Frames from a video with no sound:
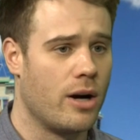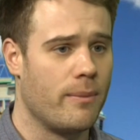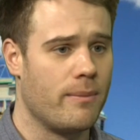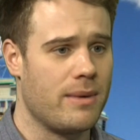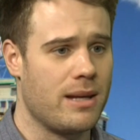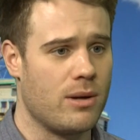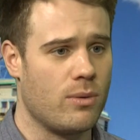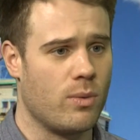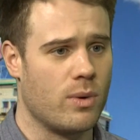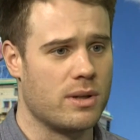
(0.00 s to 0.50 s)

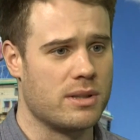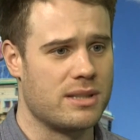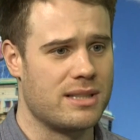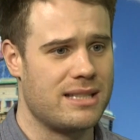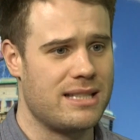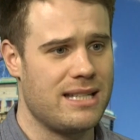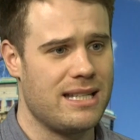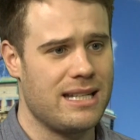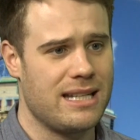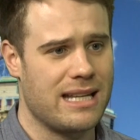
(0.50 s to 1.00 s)
He was
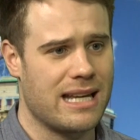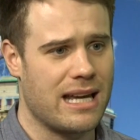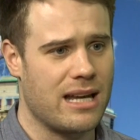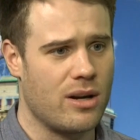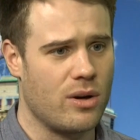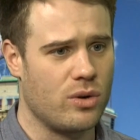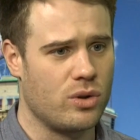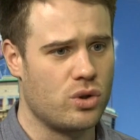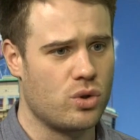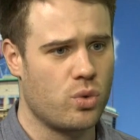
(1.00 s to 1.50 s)

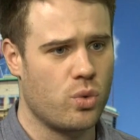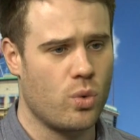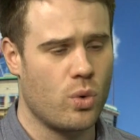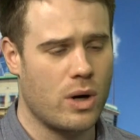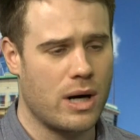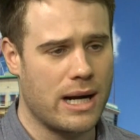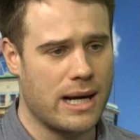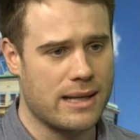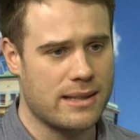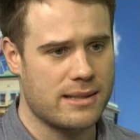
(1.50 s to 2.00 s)
TKO'd
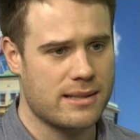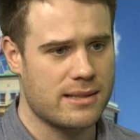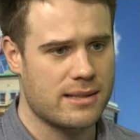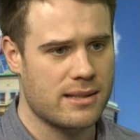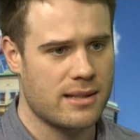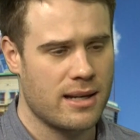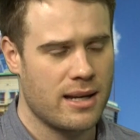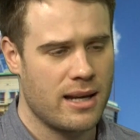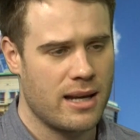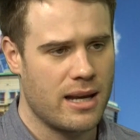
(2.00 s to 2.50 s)
twice,
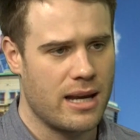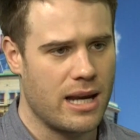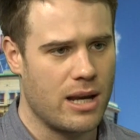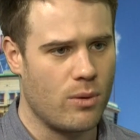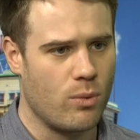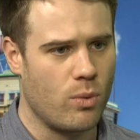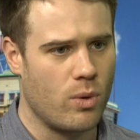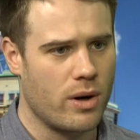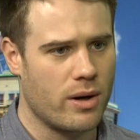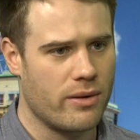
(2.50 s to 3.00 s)

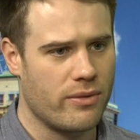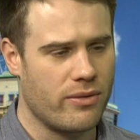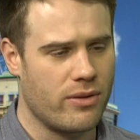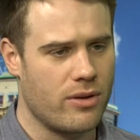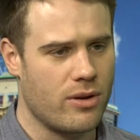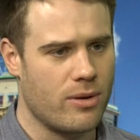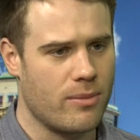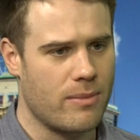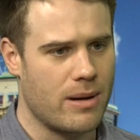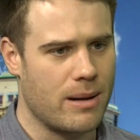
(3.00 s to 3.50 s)
and one of
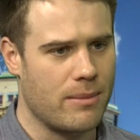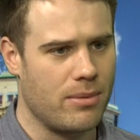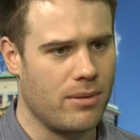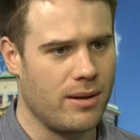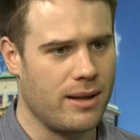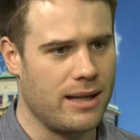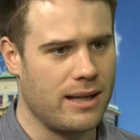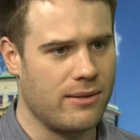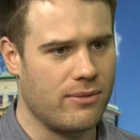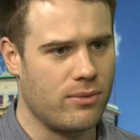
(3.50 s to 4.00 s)
them, I
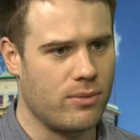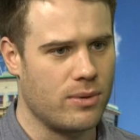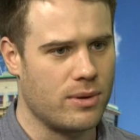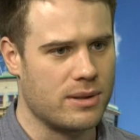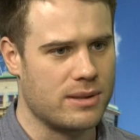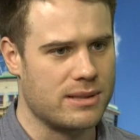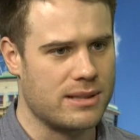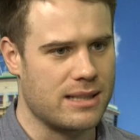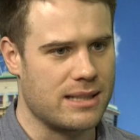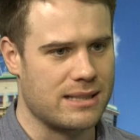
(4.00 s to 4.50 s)
believe,
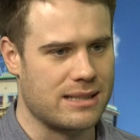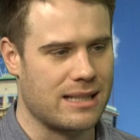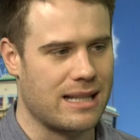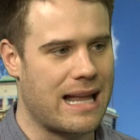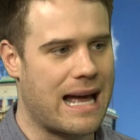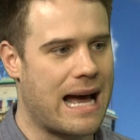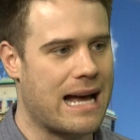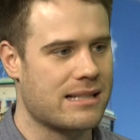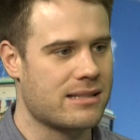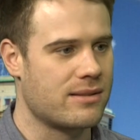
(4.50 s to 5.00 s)
was his
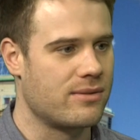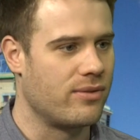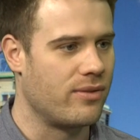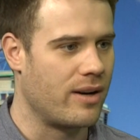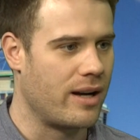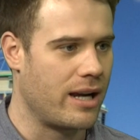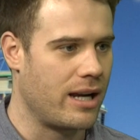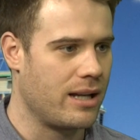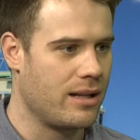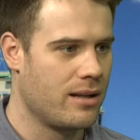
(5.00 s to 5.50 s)
last
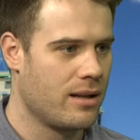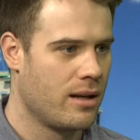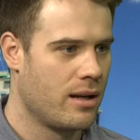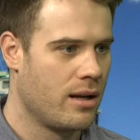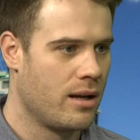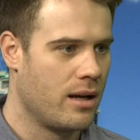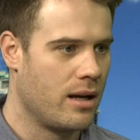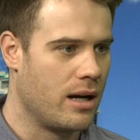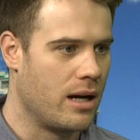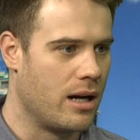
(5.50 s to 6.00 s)
fight,
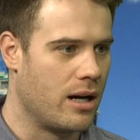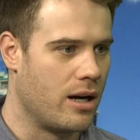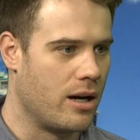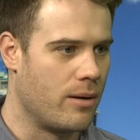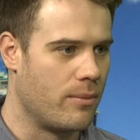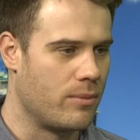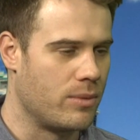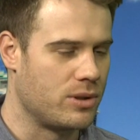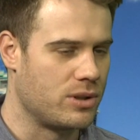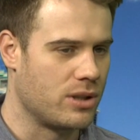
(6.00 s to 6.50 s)

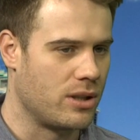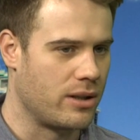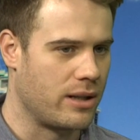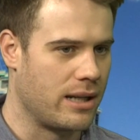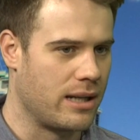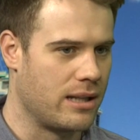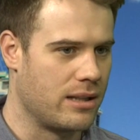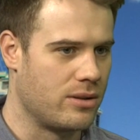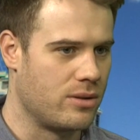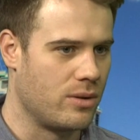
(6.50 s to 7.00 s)
which I'll
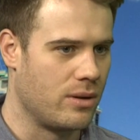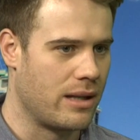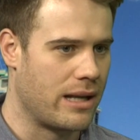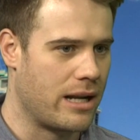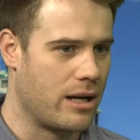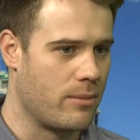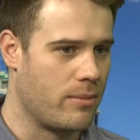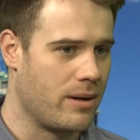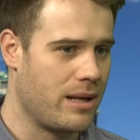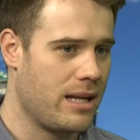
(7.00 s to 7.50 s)
get into
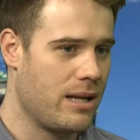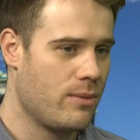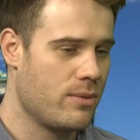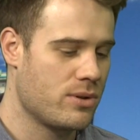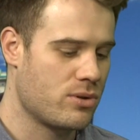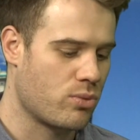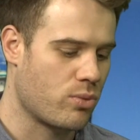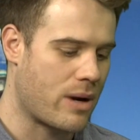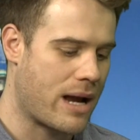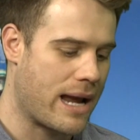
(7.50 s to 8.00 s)
later. But he
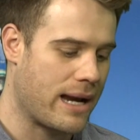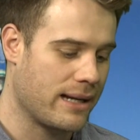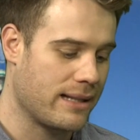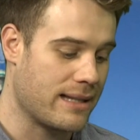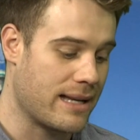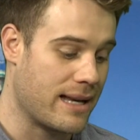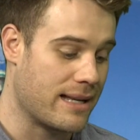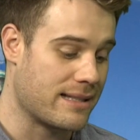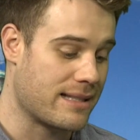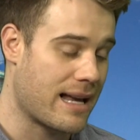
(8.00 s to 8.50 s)
was ranked
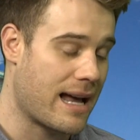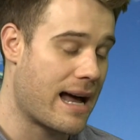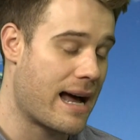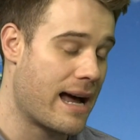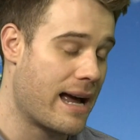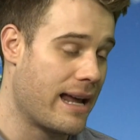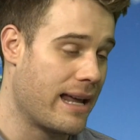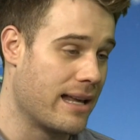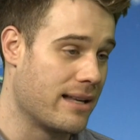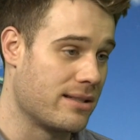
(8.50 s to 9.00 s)
as
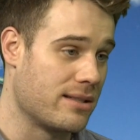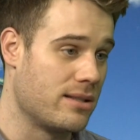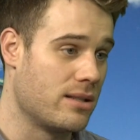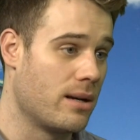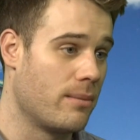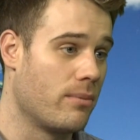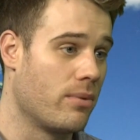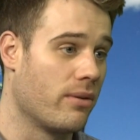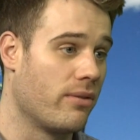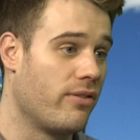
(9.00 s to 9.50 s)
high as
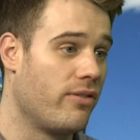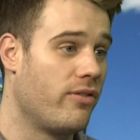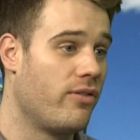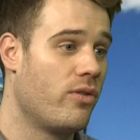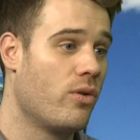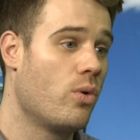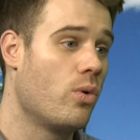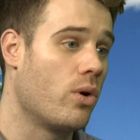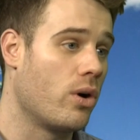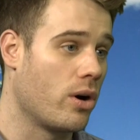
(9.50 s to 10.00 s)
number
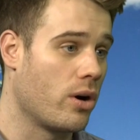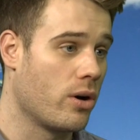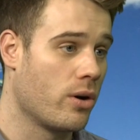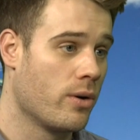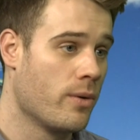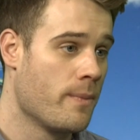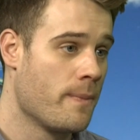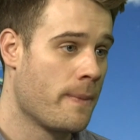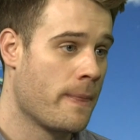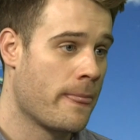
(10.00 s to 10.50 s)
4
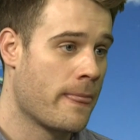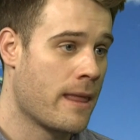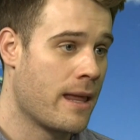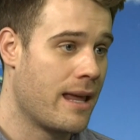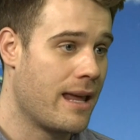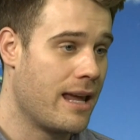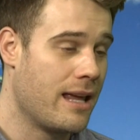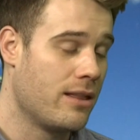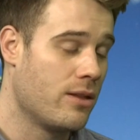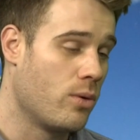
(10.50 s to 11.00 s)

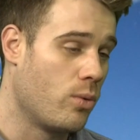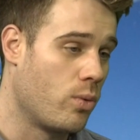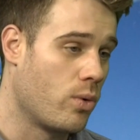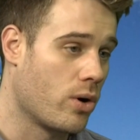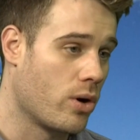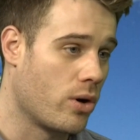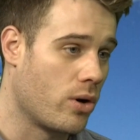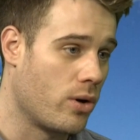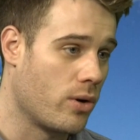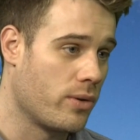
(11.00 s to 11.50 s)
in the
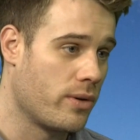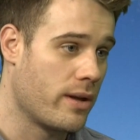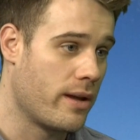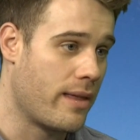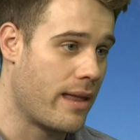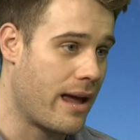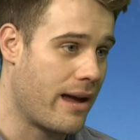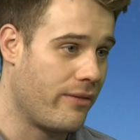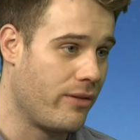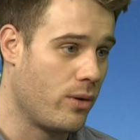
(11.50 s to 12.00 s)
world in
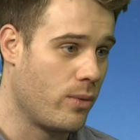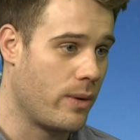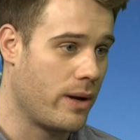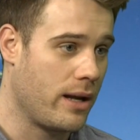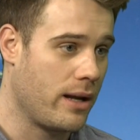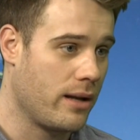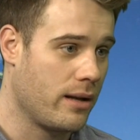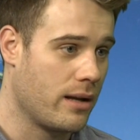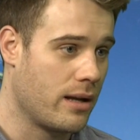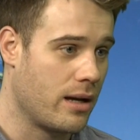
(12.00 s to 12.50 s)
the
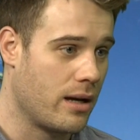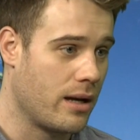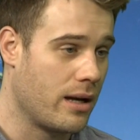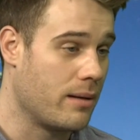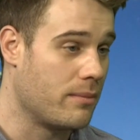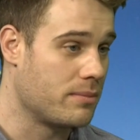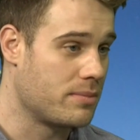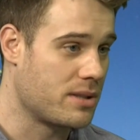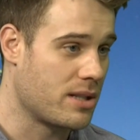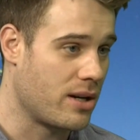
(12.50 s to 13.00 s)

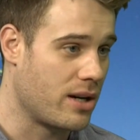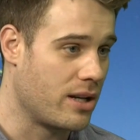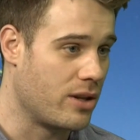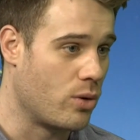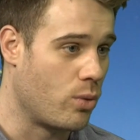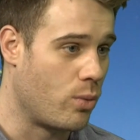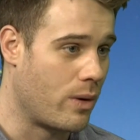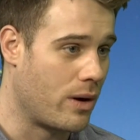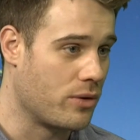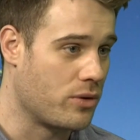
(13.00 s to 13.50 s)
in
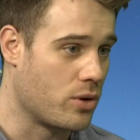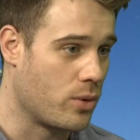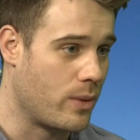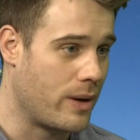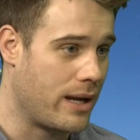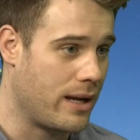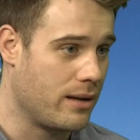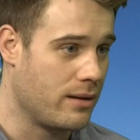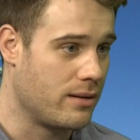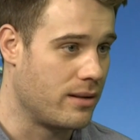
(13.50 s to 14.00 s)
the
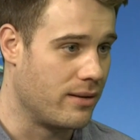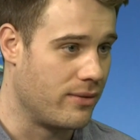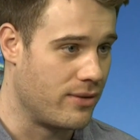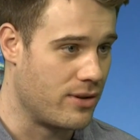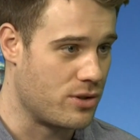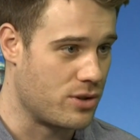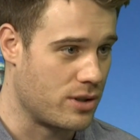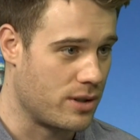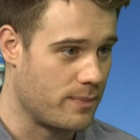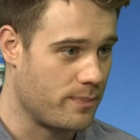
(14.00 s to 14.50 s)
welterweight
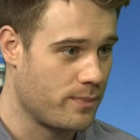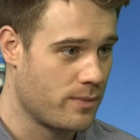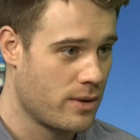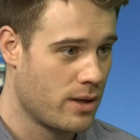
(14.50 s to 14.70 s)
division.